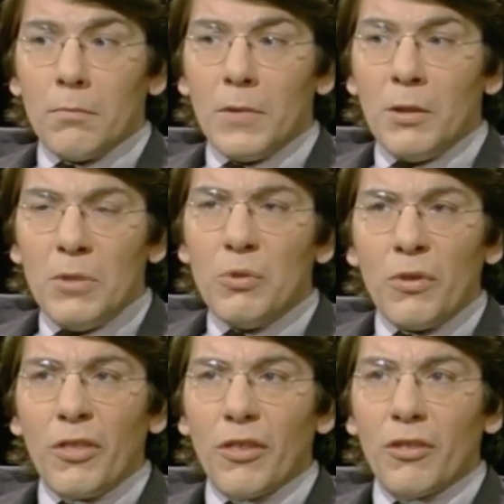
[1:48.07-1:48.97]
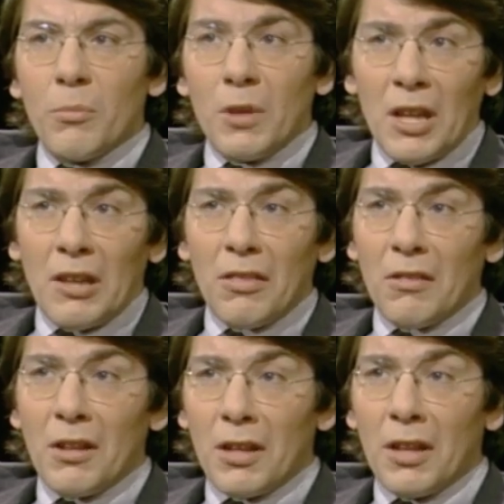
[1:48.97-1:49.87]
immune system
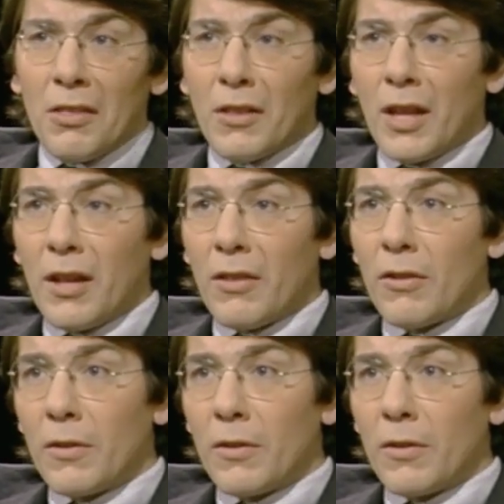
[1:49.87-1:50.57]
against the cancer.